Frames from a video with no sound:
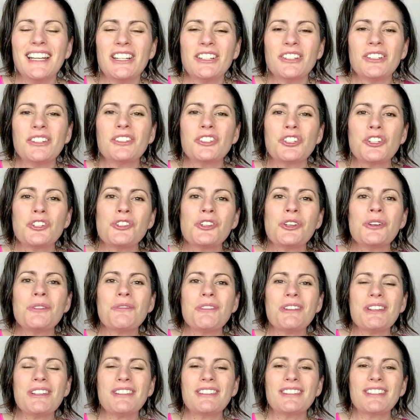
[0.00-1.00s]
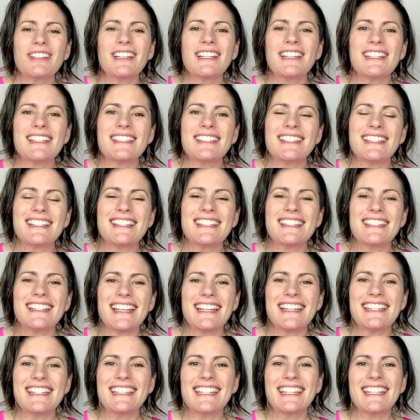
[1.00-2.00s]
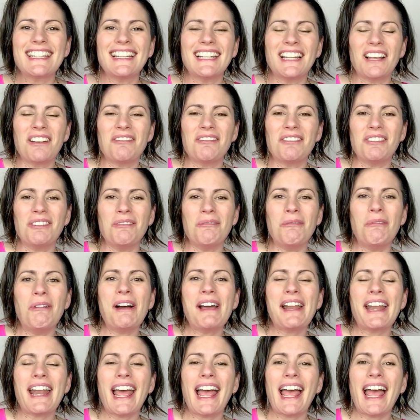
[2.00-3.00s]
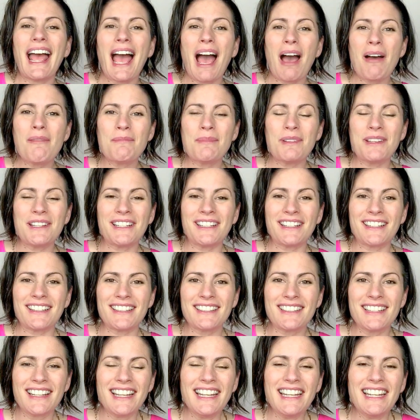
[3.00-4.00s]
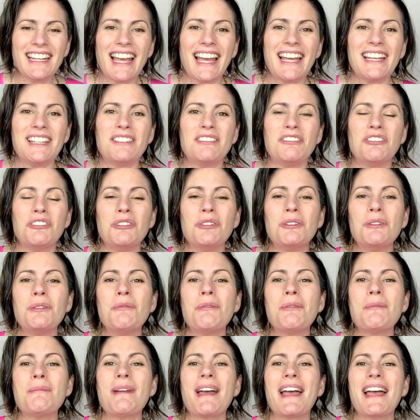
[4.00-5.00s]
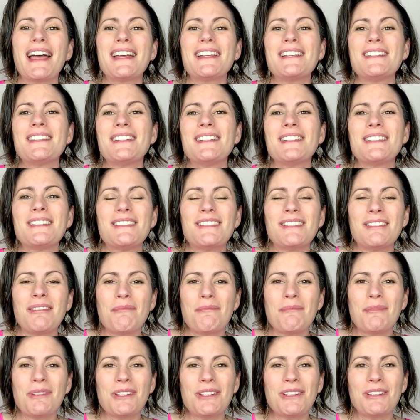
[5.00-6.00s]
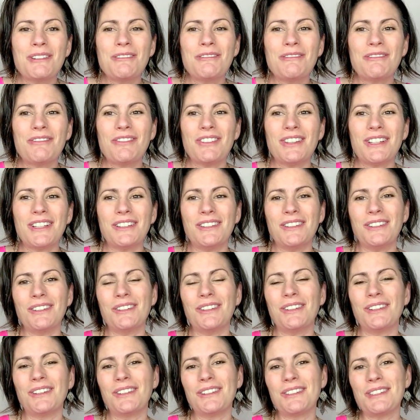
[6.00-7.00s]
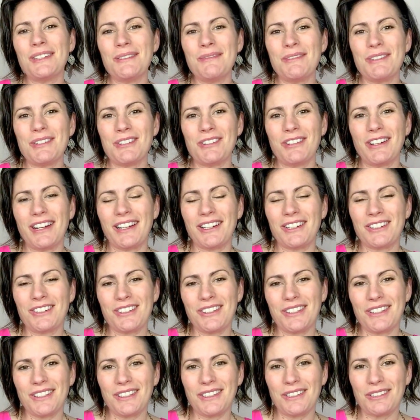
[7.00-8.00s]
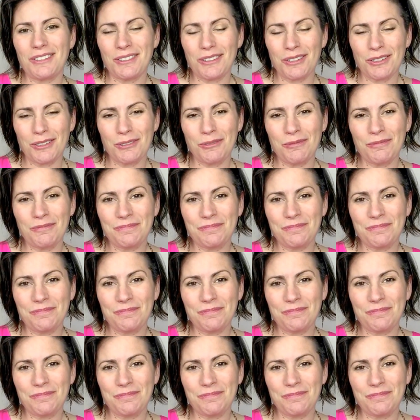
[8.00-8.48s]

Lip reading: Just notice on a sensation level what happens as you imagine someone you feel some attraction to.